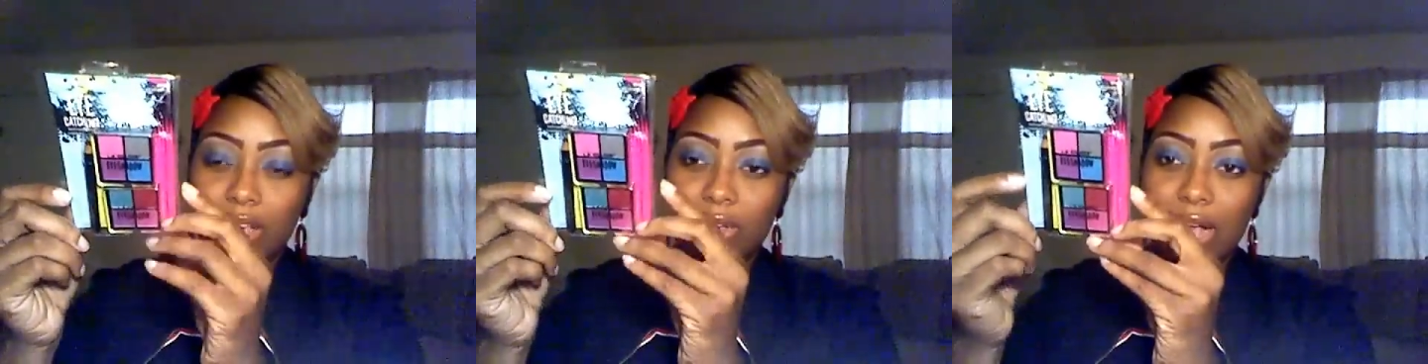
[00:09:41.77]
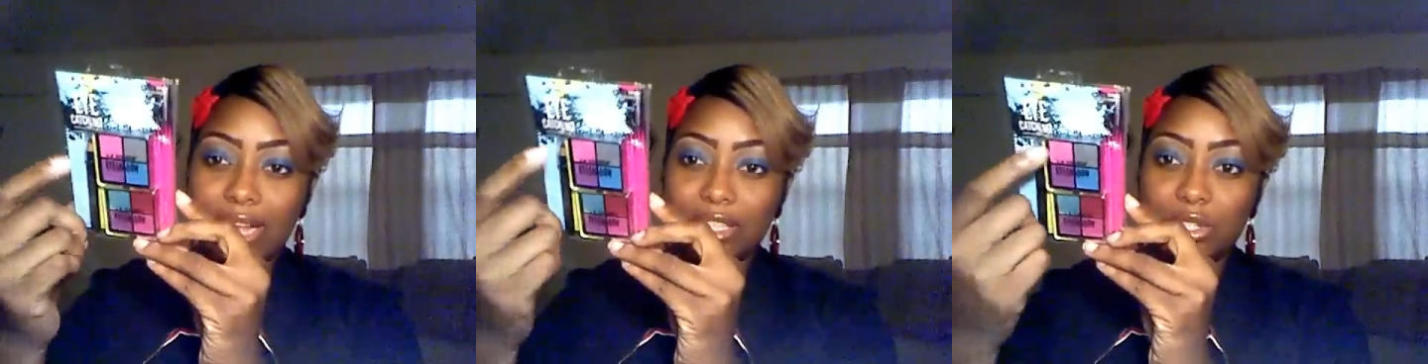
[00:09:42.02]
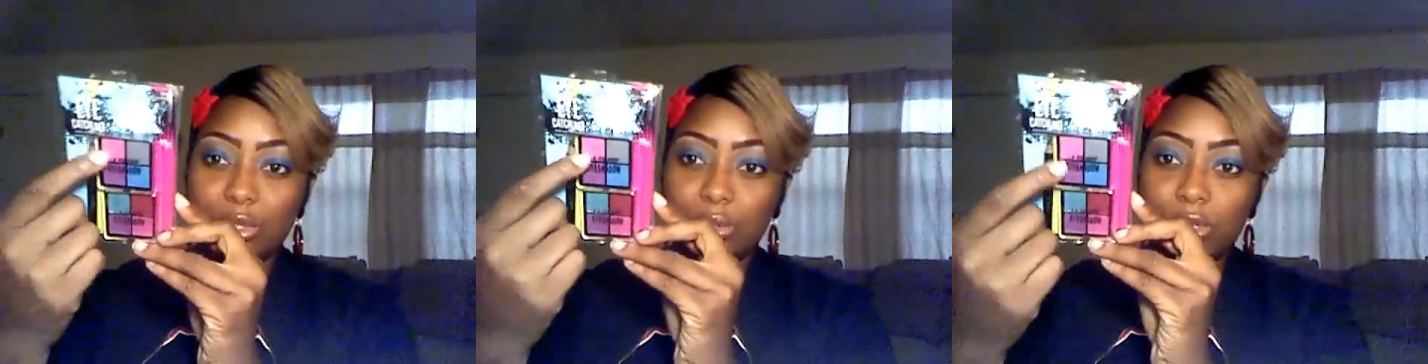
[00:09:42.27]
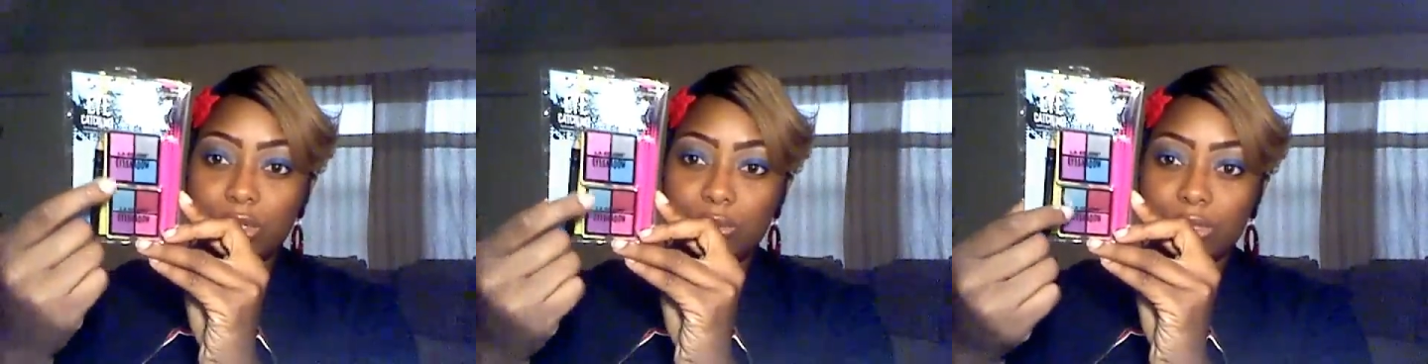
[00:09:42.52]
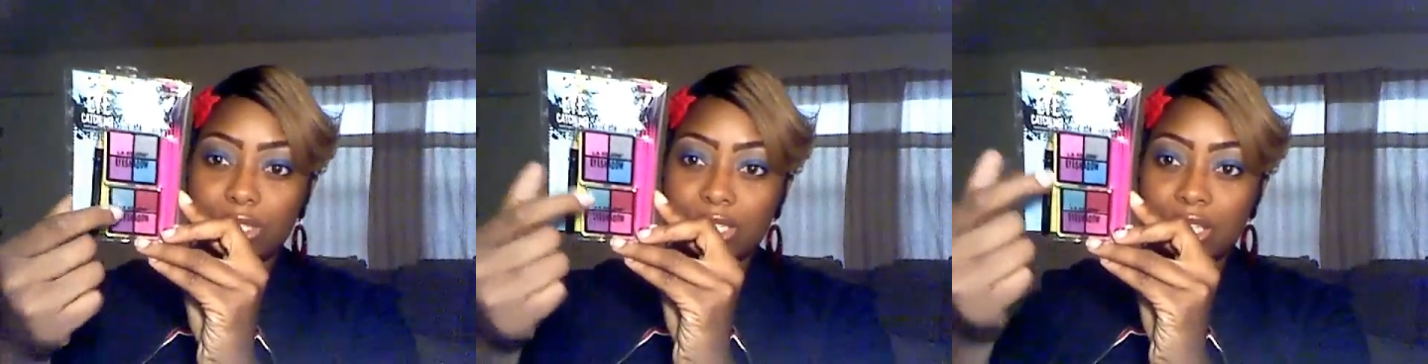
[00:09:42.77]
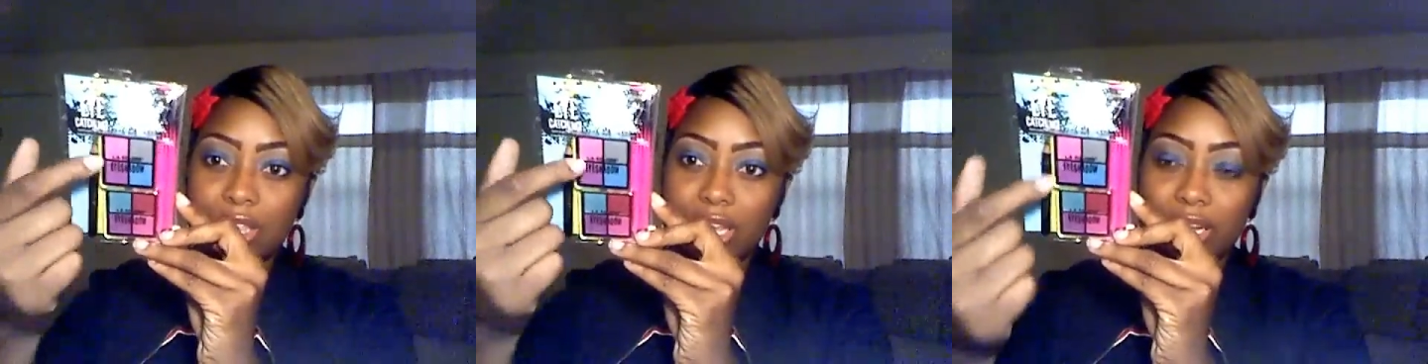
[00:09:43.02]
And you got two little
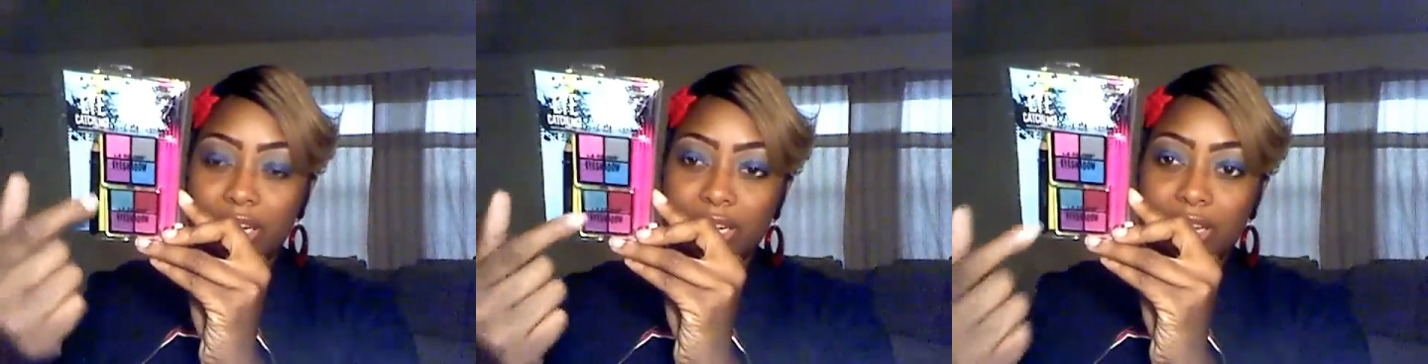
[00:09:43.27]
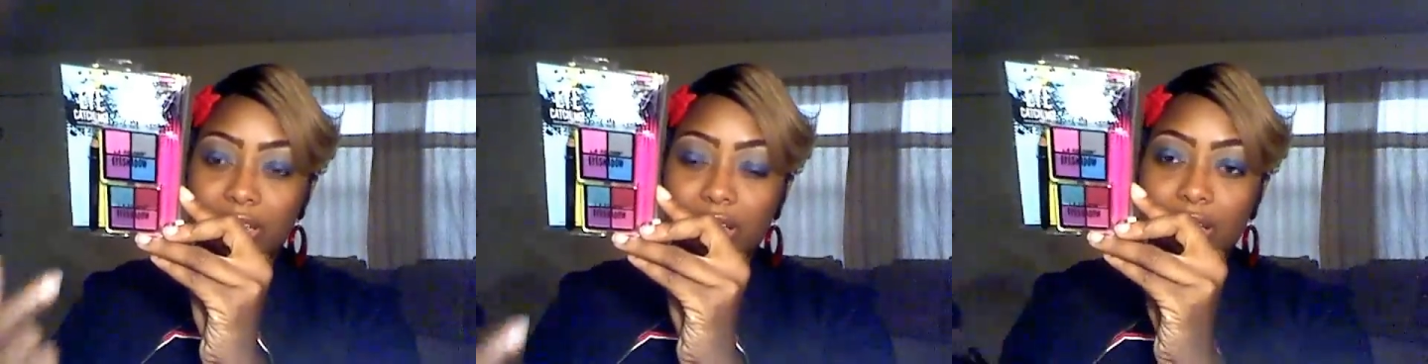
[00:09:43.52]
ones in there.